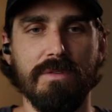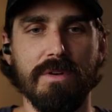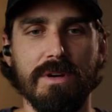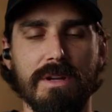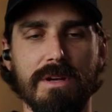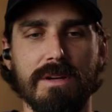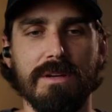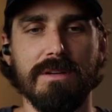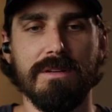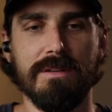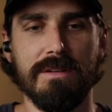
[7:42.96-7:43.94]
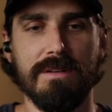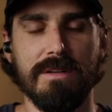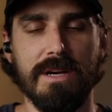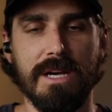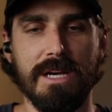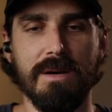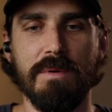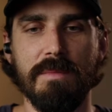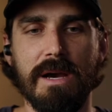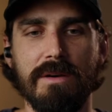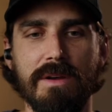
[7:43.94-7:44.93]
you're going to hike up a
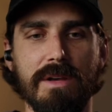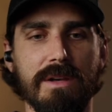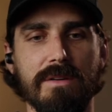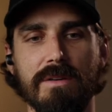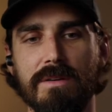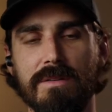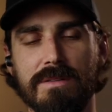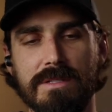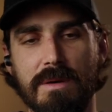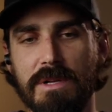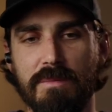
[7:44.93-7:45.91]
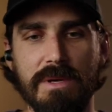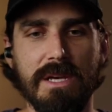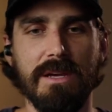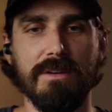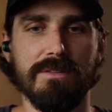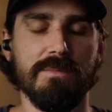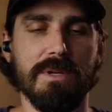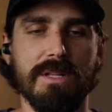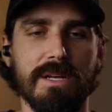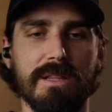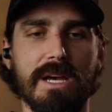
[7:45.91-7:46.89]
mountain or summit a peak or something
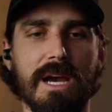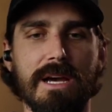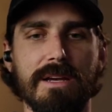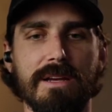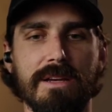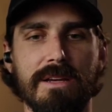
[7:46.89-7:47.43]
like that,